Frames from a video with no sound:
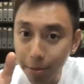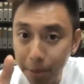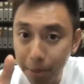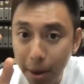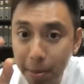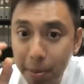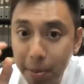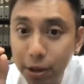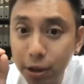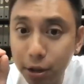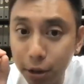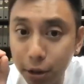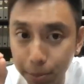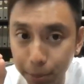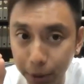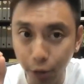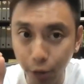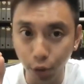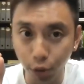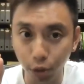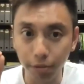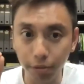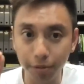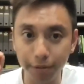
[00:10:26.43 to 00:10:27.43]
purpose of the
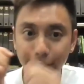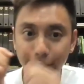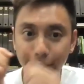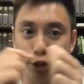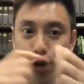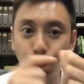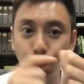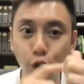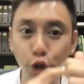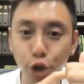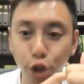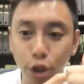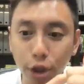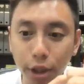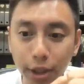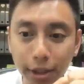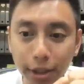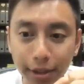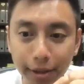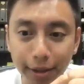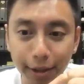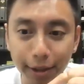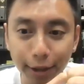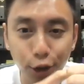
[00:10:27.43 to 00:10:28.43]
B-roll is
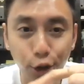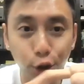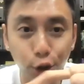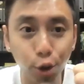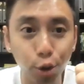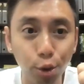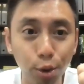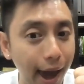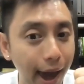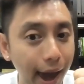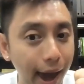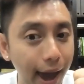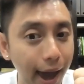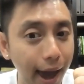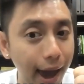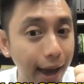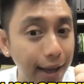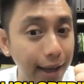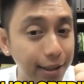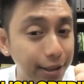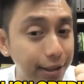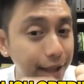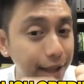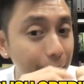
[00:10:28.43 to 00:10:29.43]
usually to
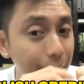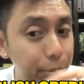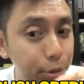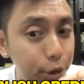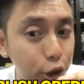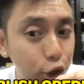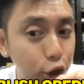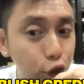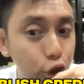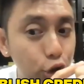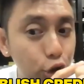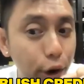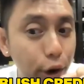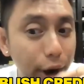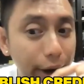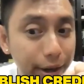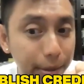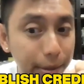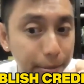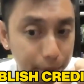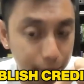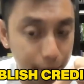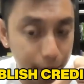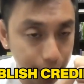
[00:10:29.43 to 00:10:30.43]
establish
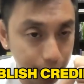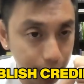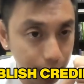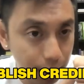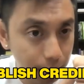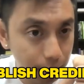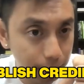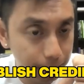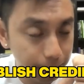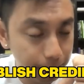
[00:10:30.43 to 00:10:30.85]
credibility.